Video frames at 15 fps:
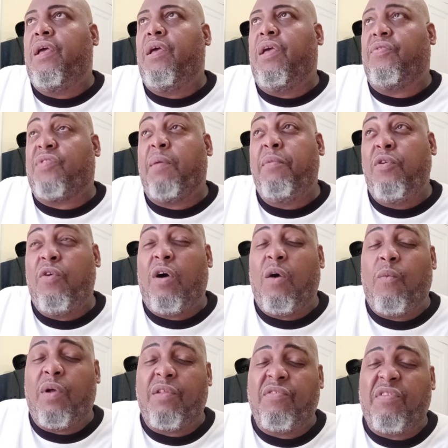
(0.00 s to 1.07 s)
And some of you
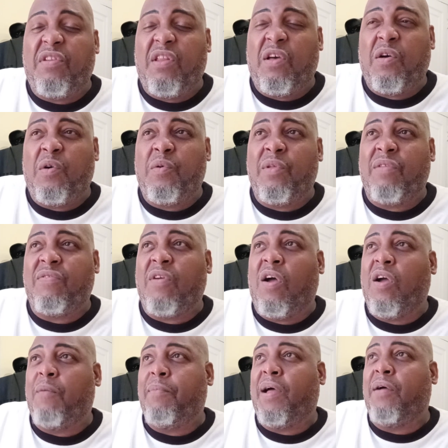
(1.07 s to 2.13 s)
all wanted to know and
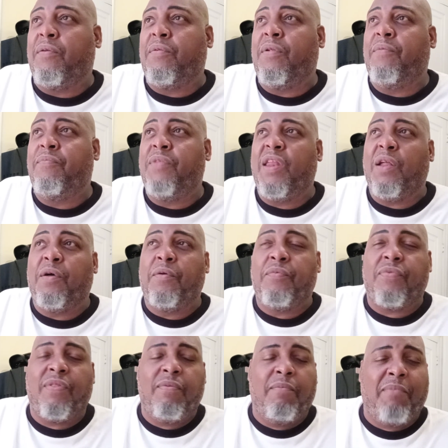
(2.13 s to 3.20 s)
talk about, you know,
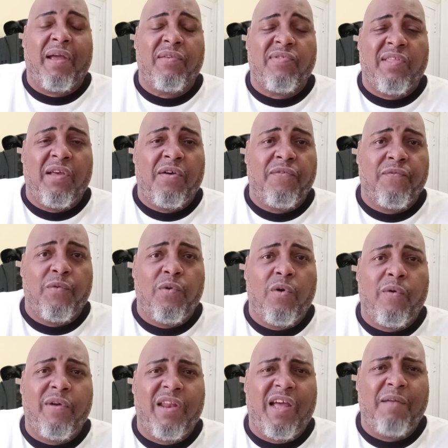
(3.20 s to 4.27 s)
myself
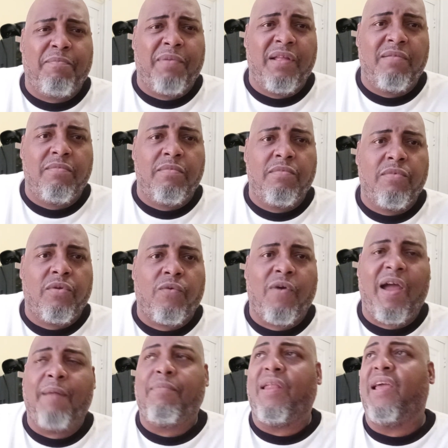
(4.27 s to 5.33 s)
growing up and
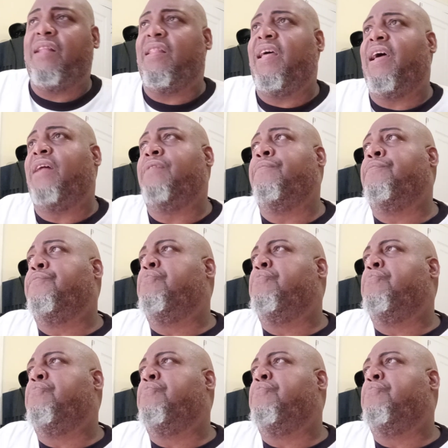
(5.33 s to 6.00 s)
crap like that.